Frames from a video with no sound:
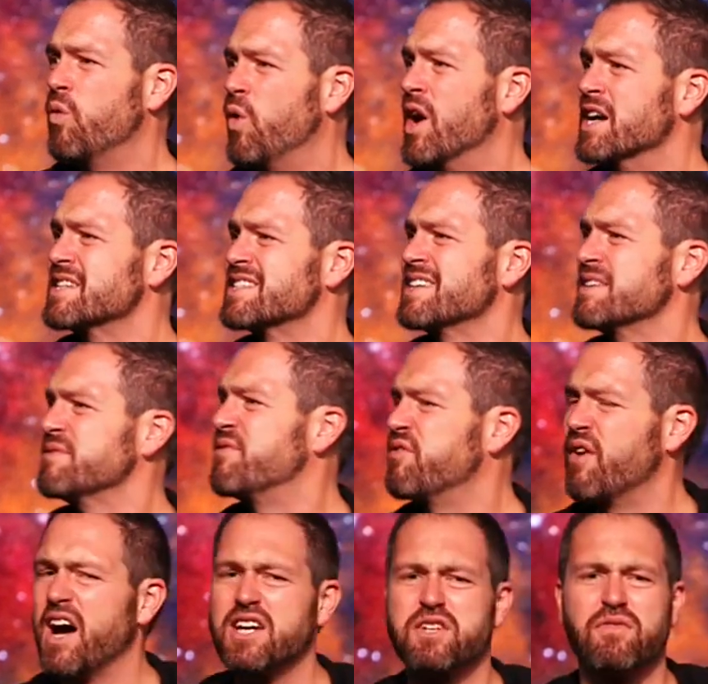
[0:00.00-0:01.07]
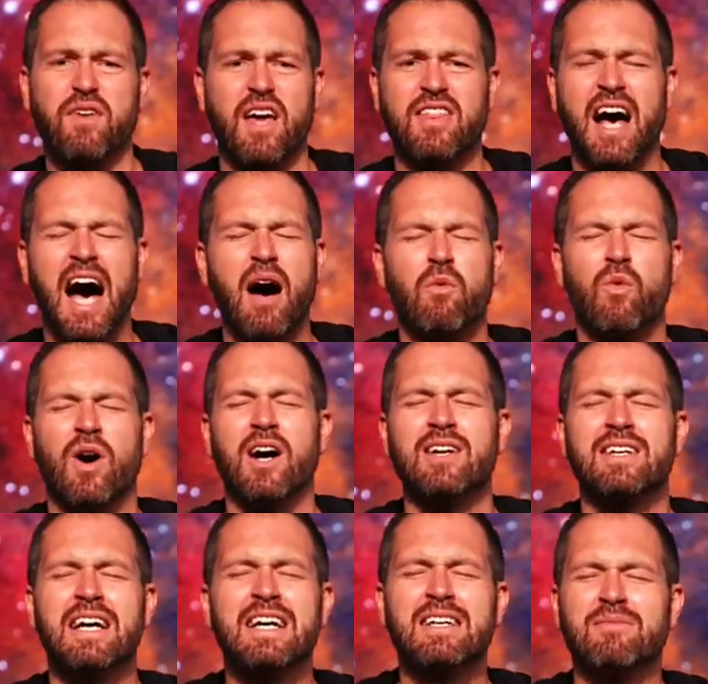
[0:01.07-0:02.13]
want fresh faith. I
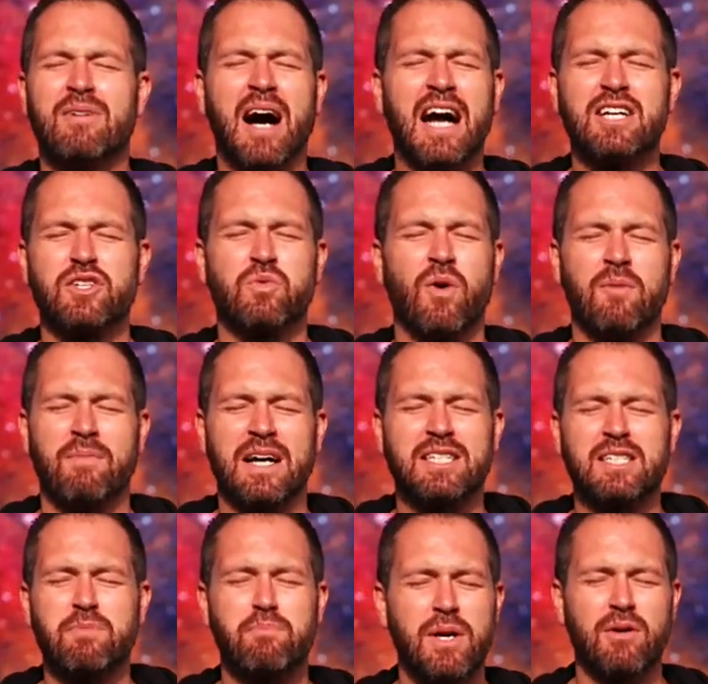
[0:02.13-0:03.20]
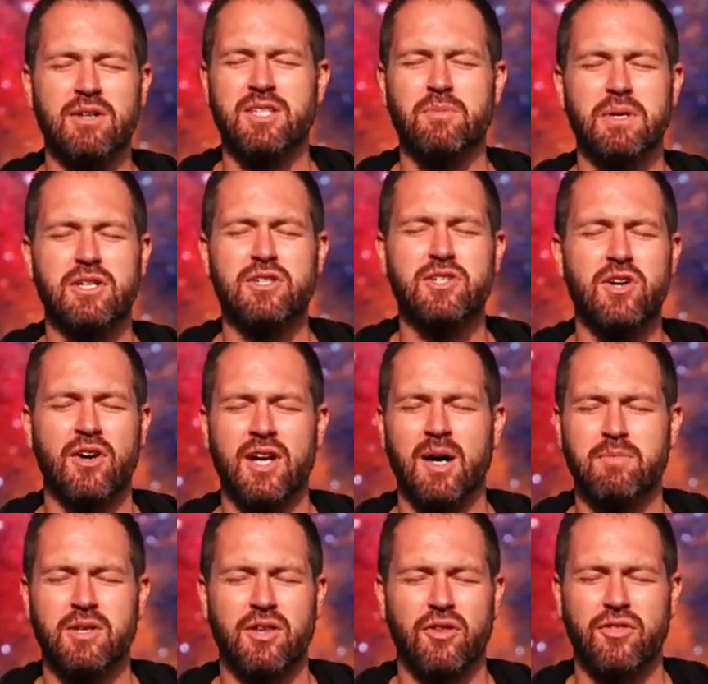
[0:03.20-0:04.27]
want I just want my spirit to be stirred
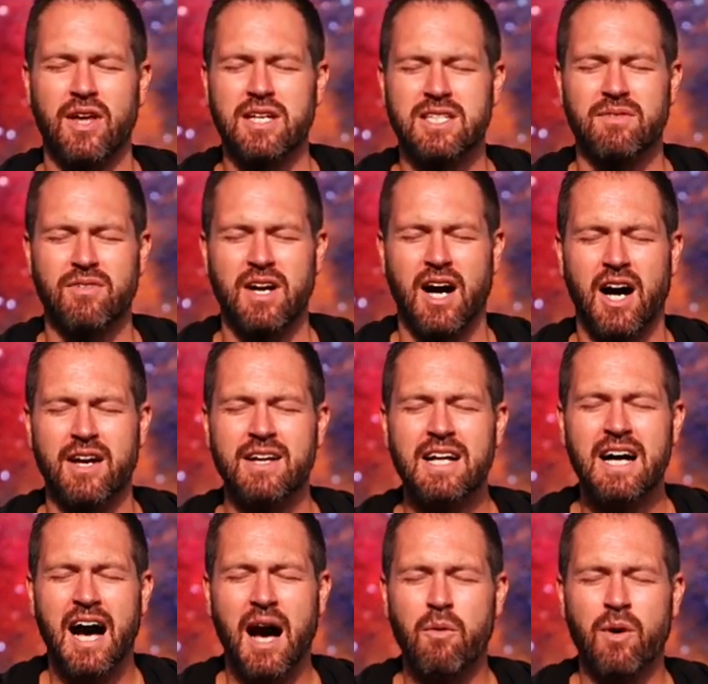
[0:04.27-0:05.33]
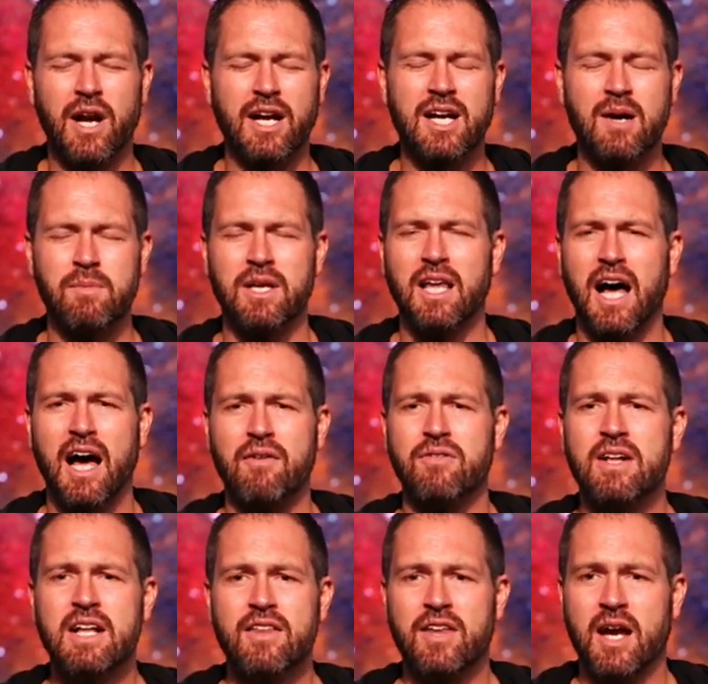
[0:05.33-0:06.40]
up to the things of God. I want to come alive.
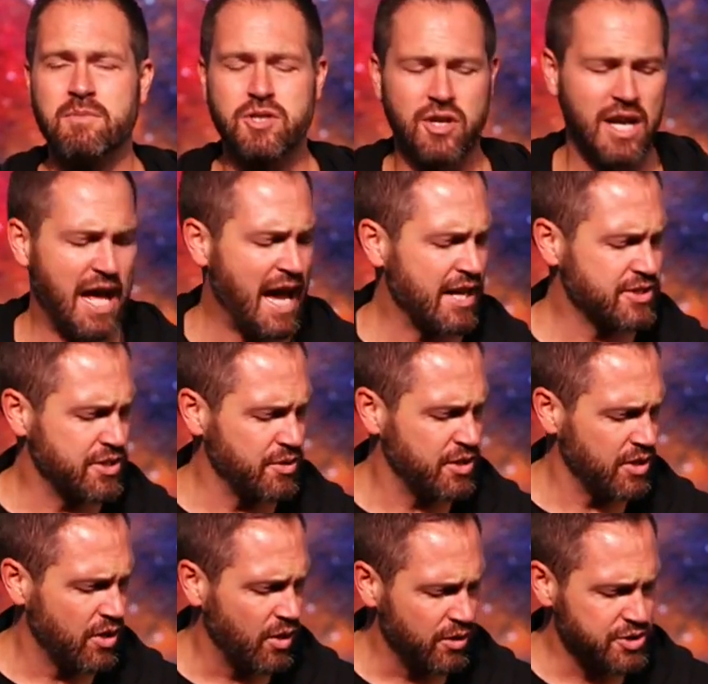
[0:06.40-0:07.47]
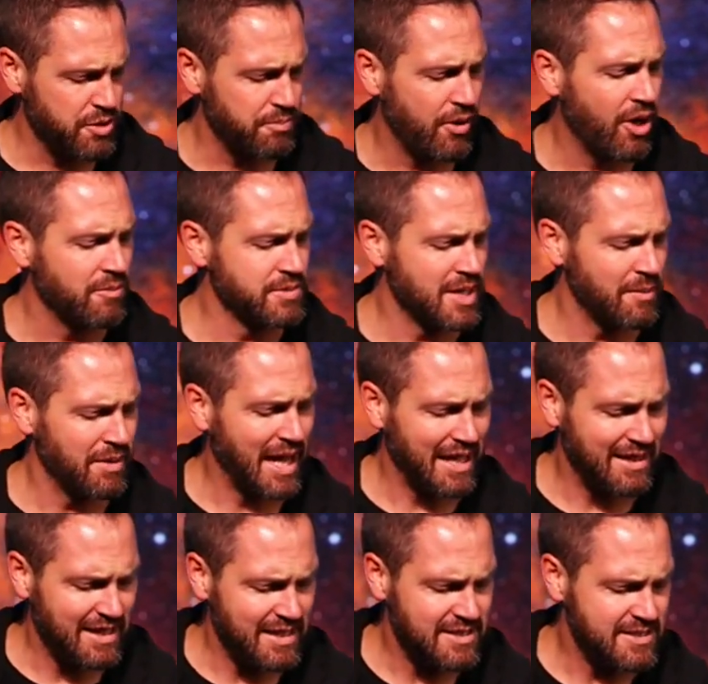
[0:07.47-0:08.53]
Then I'm just going to ask you, you can hold your palms up
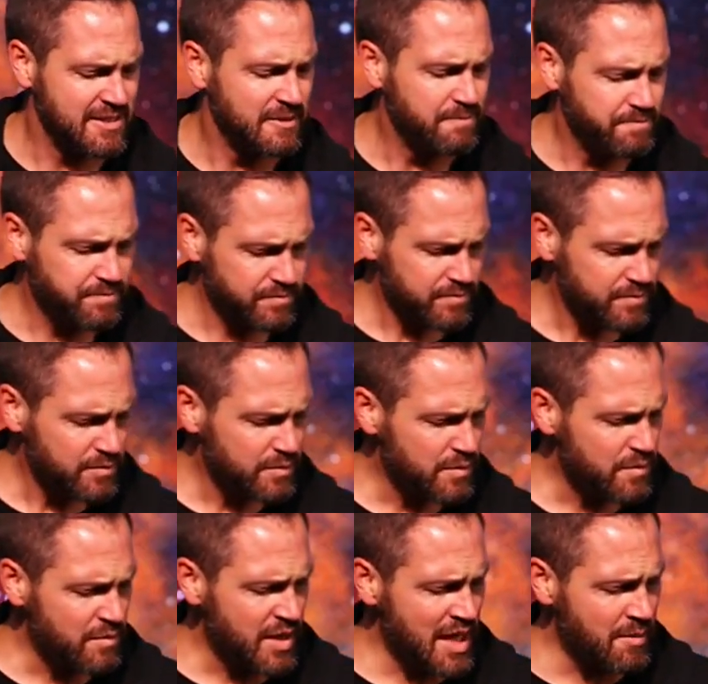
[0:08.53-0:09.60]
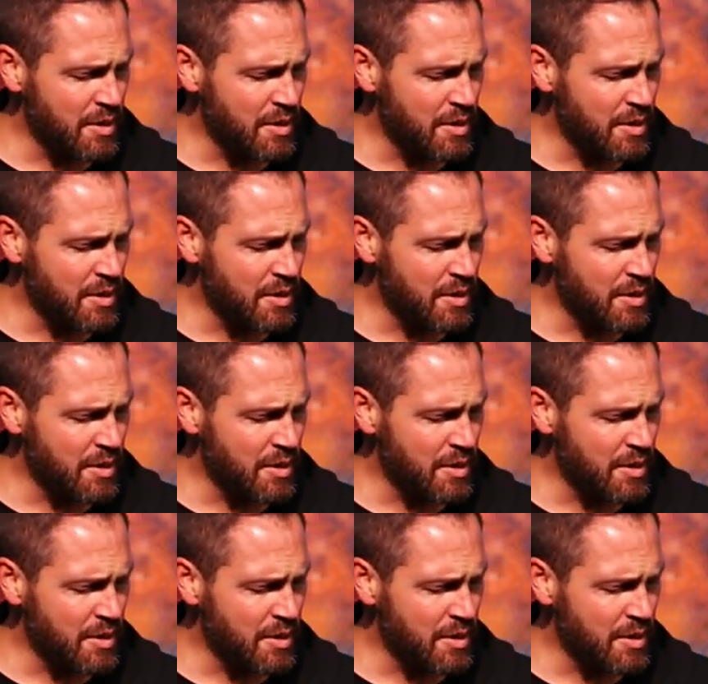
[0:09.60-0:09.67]
like this. I'm